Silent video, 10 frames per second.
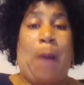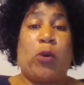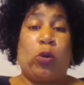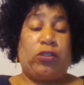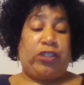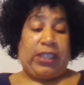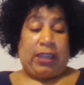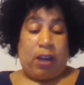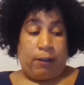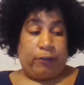I'm going to
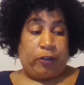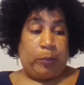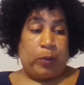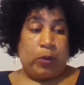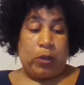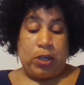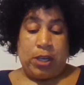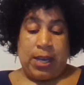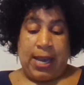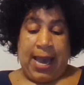get comfortable
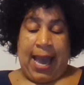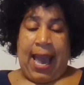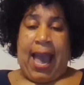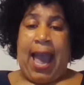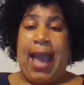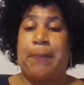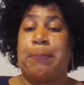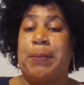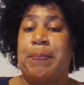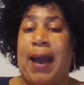and
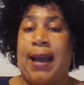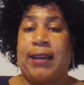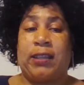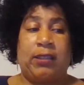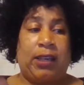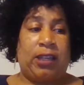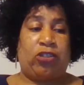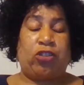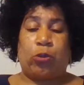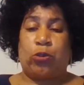be back and
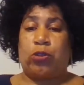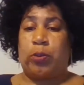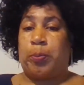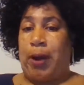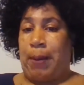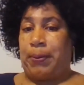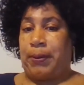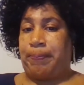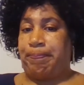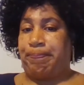show you the prep.
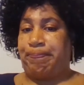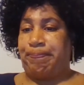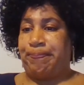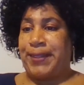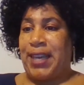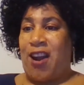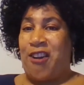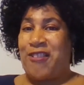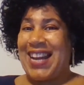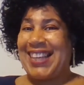
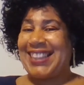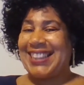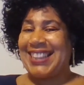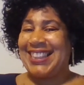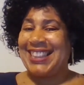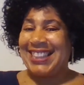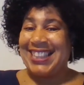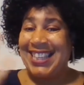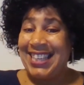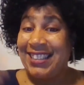All right,
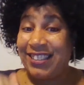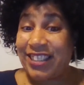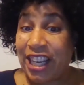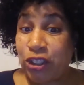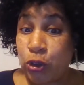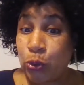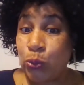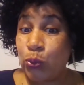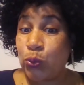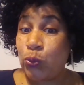stay
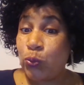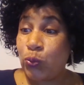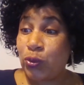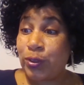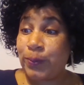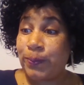tuned.